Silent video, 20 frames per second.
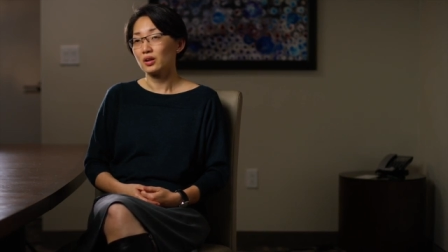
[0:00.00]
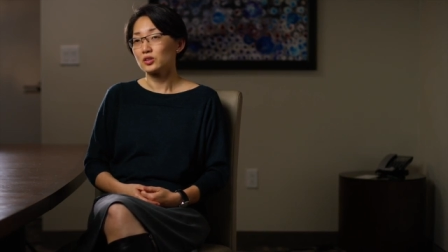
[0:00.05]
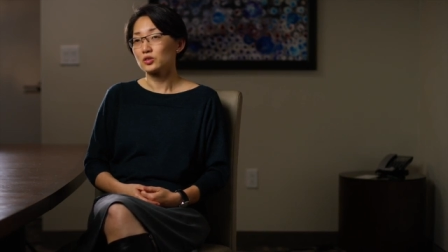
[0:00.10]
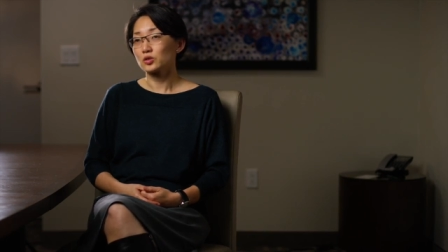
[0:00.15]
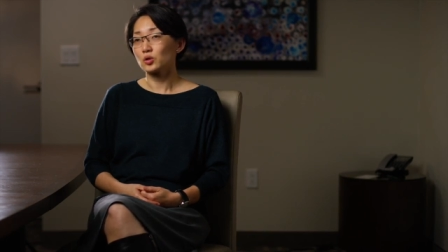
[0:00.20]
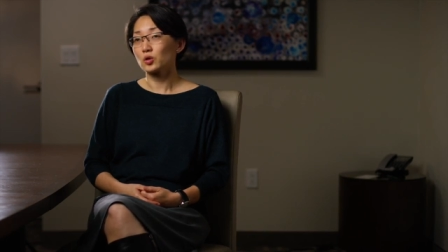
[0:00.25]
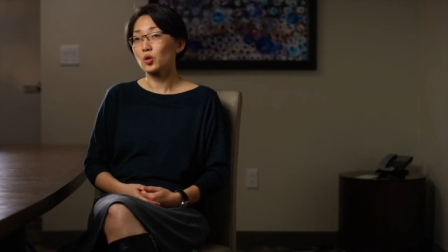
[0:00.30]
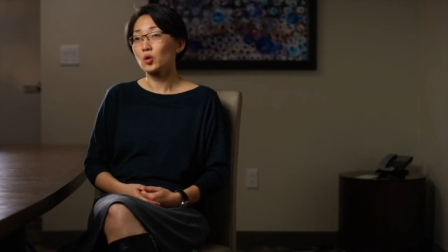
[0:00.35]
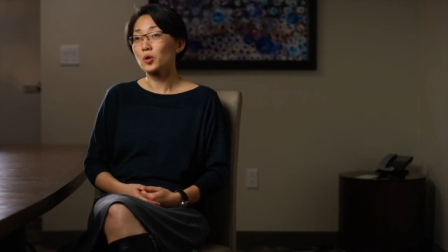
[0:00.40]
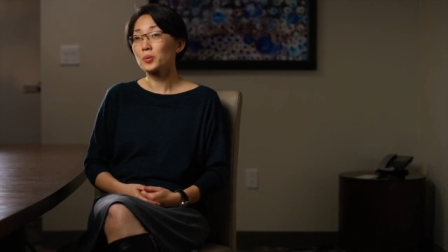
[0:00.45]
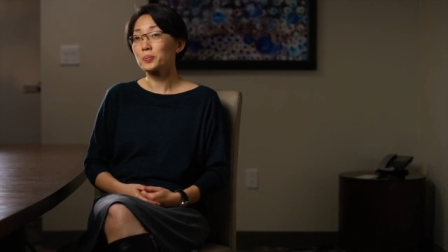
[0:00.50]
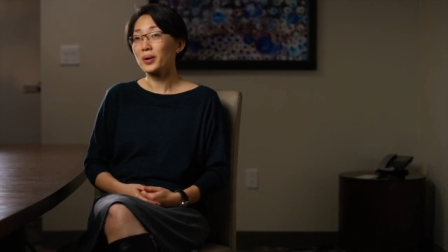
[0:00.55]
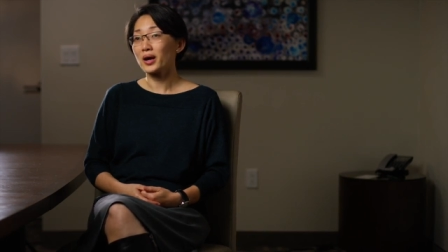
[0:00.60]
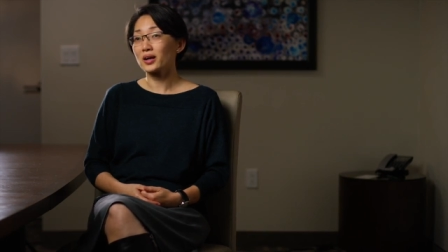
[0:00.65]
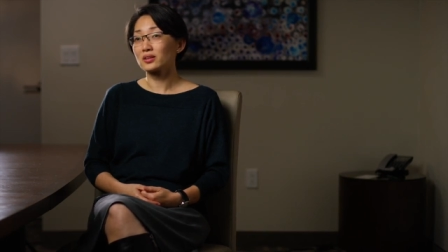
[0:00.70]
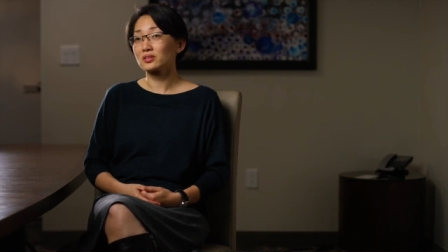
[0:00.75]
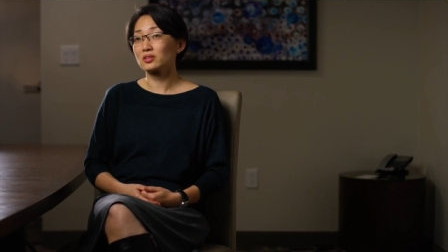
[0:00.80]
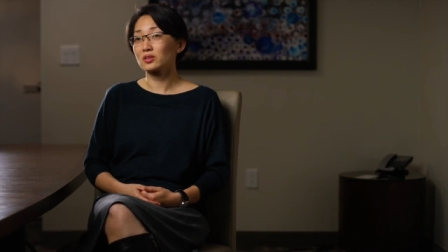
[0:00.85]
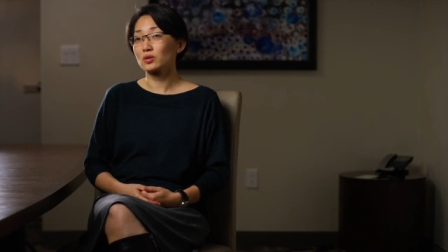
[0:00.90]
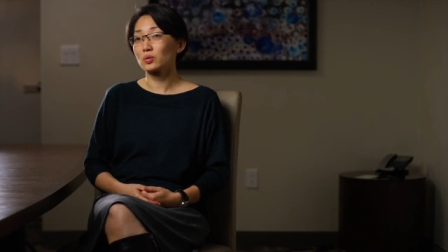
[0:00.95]
So going
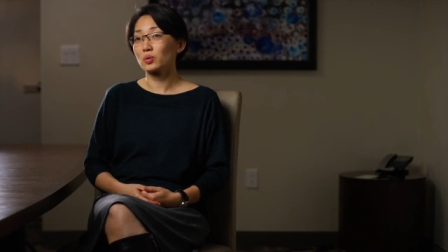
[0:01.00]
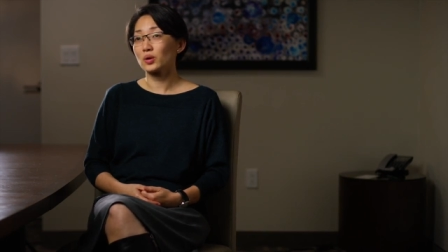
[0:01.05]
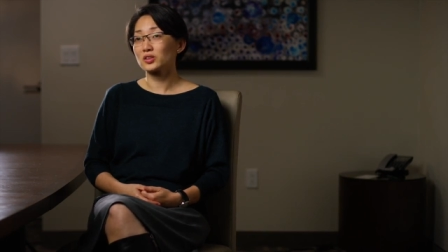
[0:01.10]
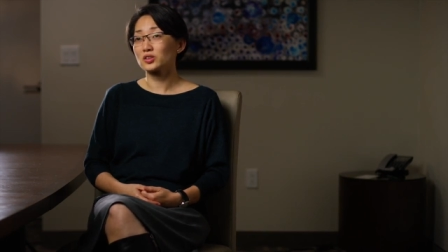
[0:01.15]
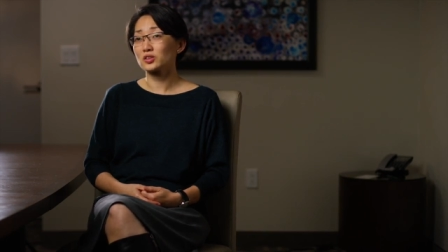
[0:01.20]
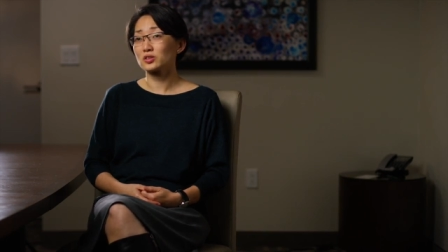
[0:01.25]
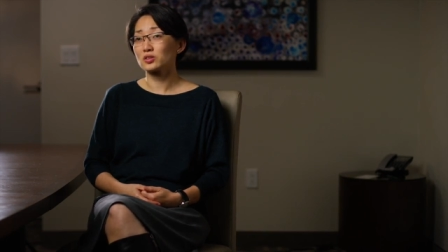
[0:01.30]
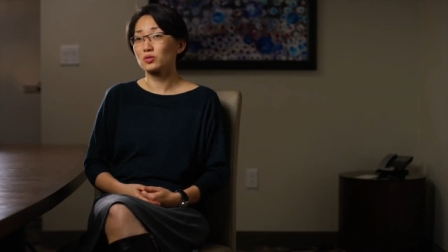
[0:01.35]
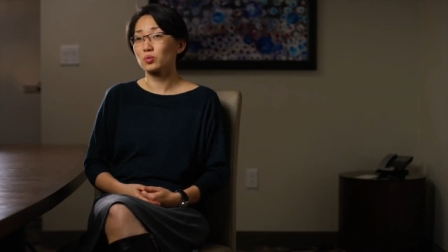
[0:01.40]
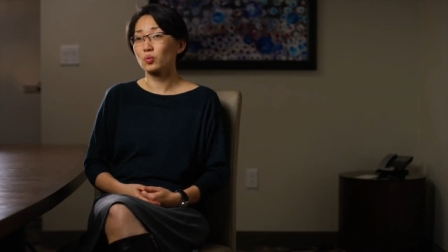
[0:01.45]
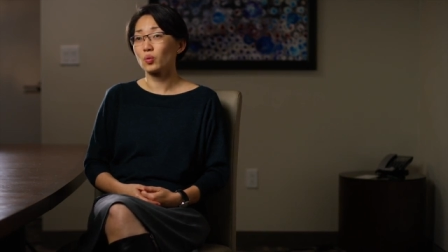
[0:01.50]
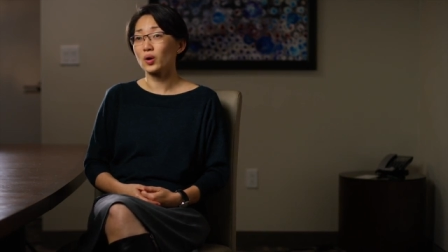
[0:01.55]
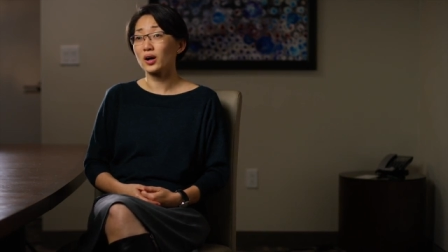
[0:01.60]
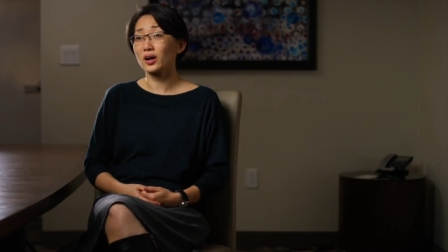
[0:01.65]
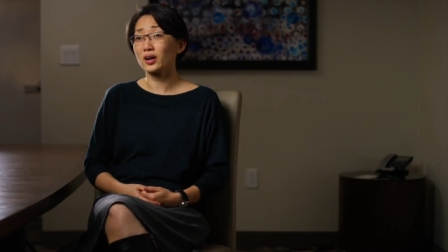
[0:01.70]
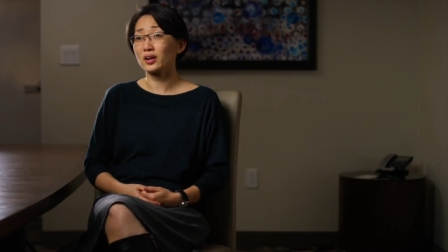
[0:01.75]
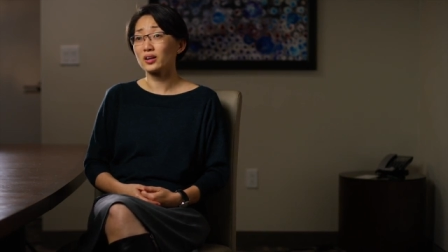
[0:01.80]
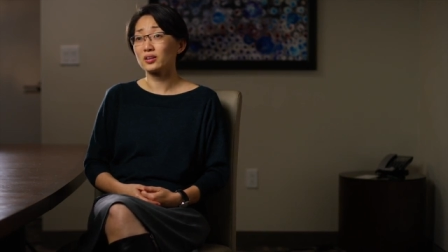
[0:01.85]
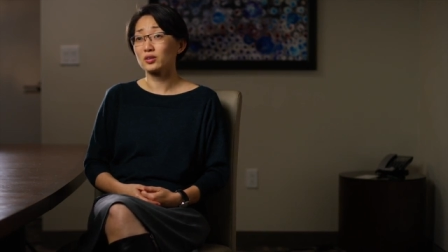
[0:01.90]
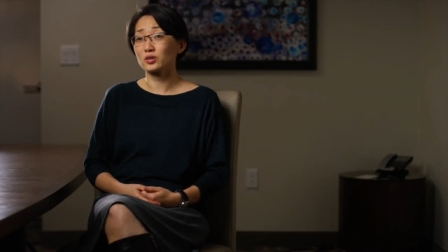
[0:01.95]
back to the question of why